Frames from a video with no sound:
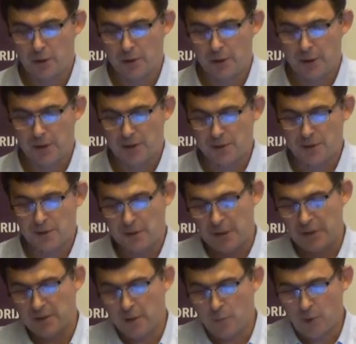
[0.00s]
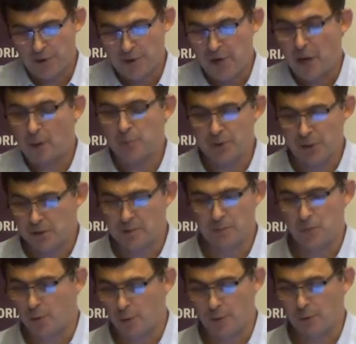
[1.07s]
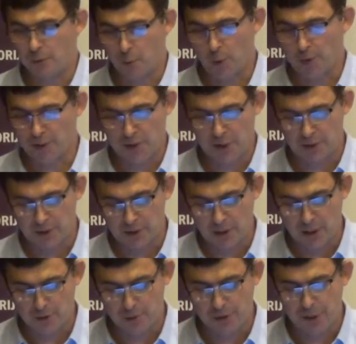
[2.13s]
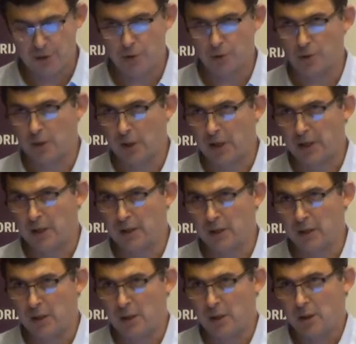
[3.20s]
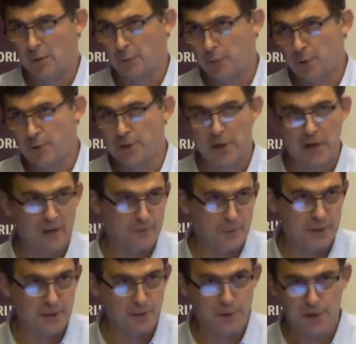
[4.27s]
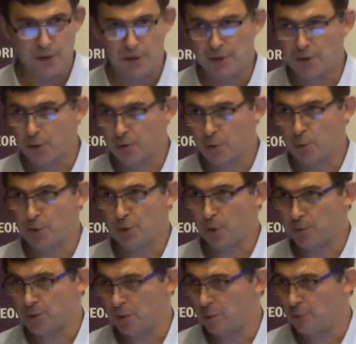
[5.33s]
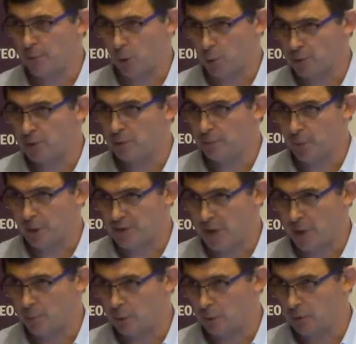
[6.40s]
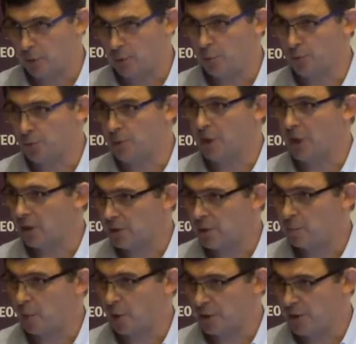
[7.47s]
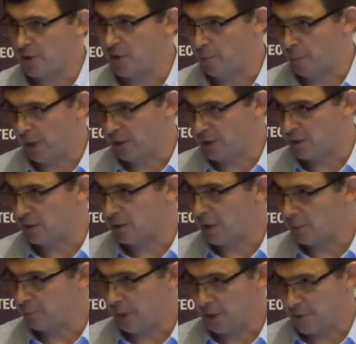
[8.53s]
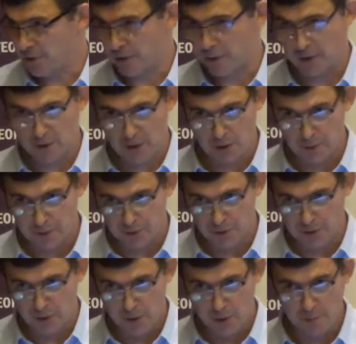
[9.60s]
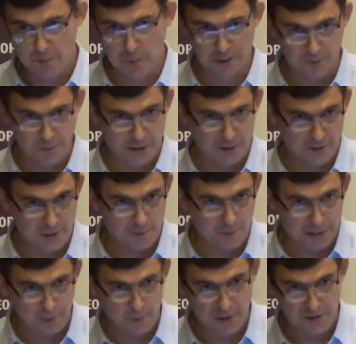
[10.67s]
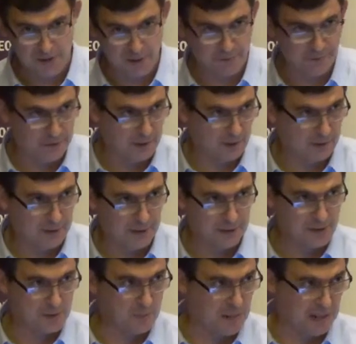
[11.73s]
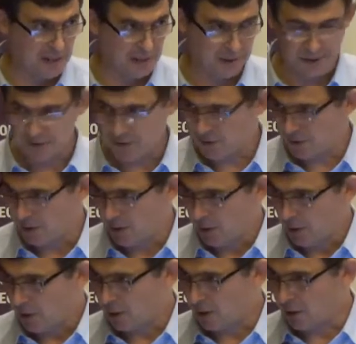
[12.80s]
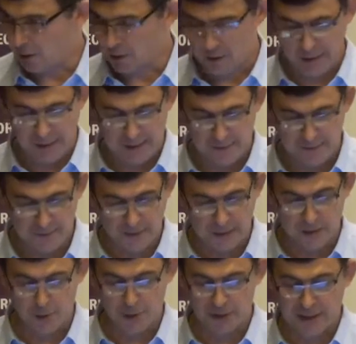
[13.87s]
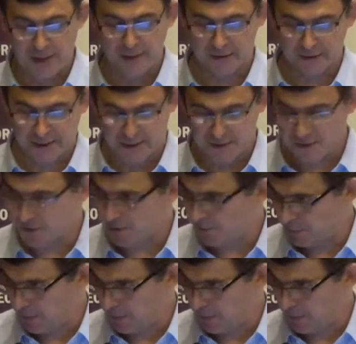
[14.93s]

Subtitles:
is in some ways the opposite, though of course not in contradiction. I first have been interested in those who don't vote, for example, who do not participate, not because they're excluded, but because in many ways they feel it's meaningless and they couldn't care less.